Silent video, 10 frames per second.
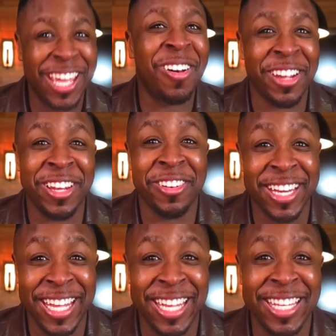get on
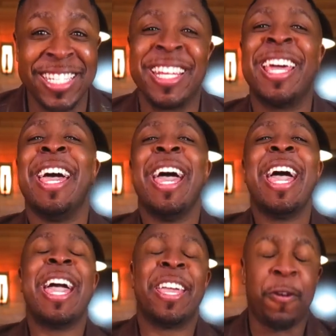your knees,
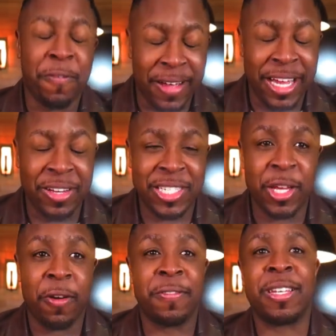and you'll find
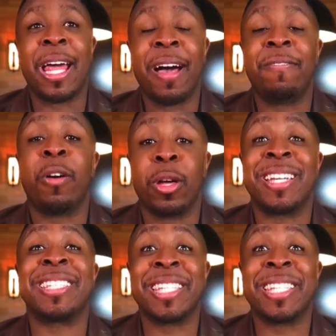yourself not falling